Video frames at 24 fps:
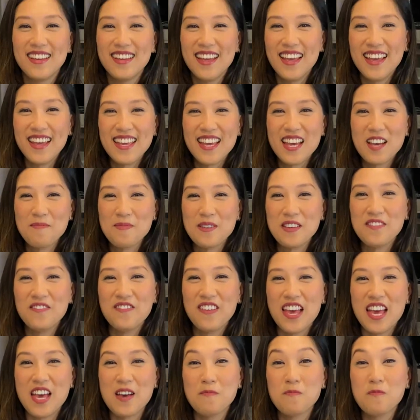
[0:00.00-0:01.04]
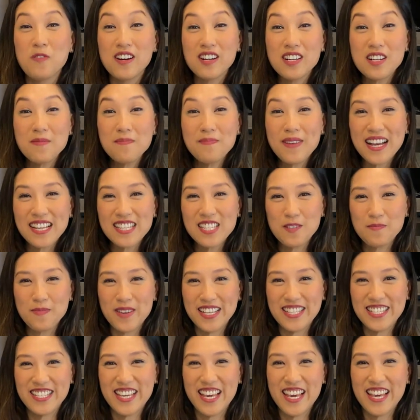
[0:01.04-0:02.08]
Hey Yappy fam, welcome back to
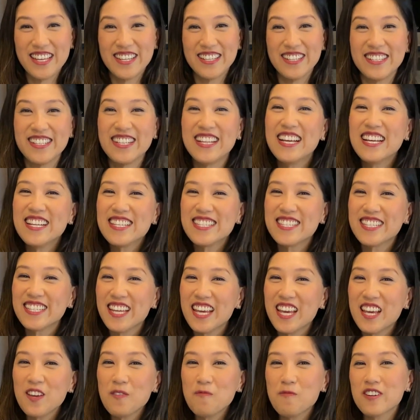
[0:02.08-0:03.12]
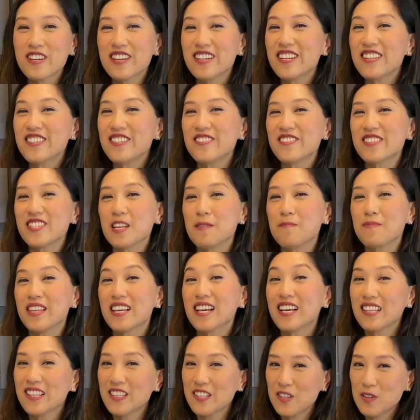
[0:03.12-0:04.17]
my channel. Today we're going to do
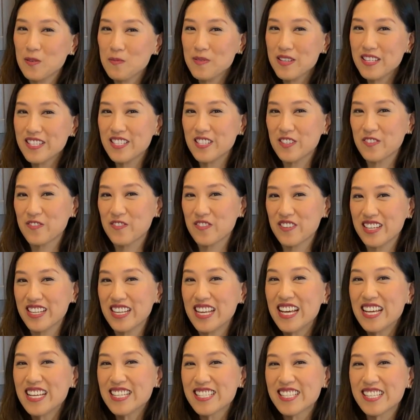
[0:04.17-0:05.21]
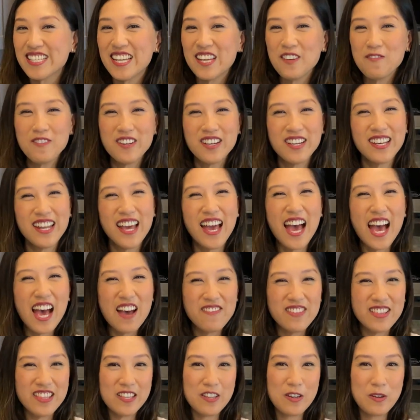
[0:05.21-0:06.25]
something a little bit different. Today we're going to
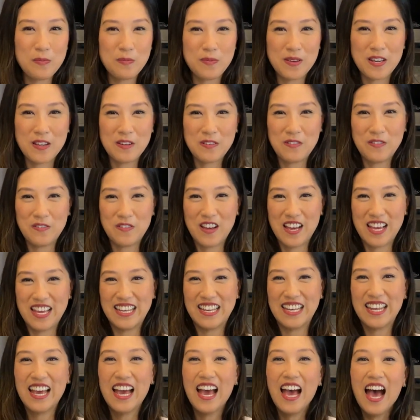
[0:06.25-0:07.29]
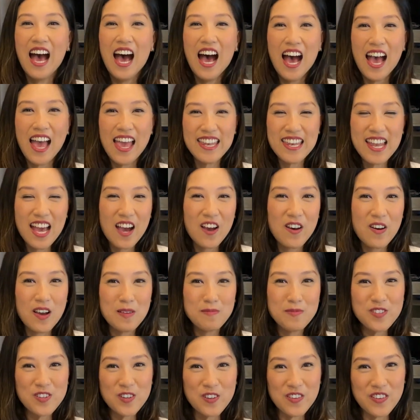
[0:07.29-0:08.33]
have a little bit of fun. Now,
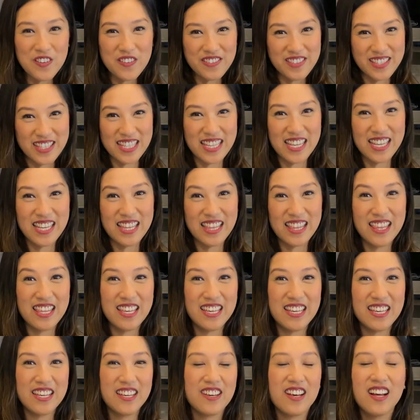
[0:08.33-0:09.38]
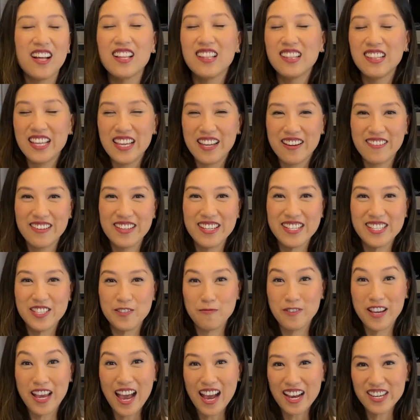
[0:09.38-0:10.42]
I'm sure you've seen the hilarious
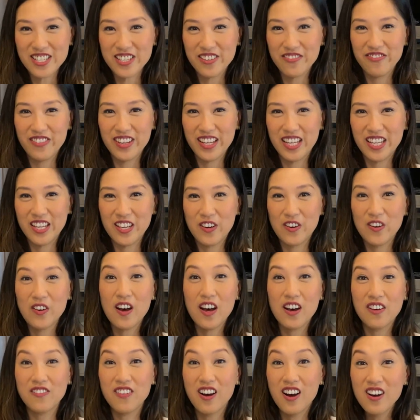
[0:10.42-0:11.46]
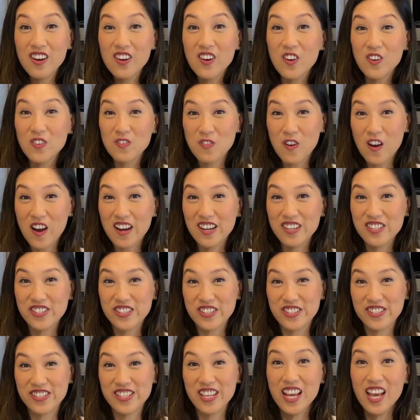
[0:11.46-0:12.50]
reaction video of Uncle
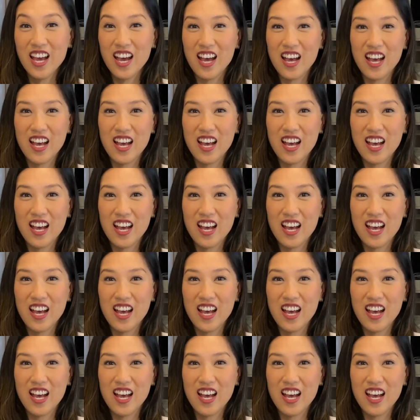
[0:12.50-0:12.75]
Rogers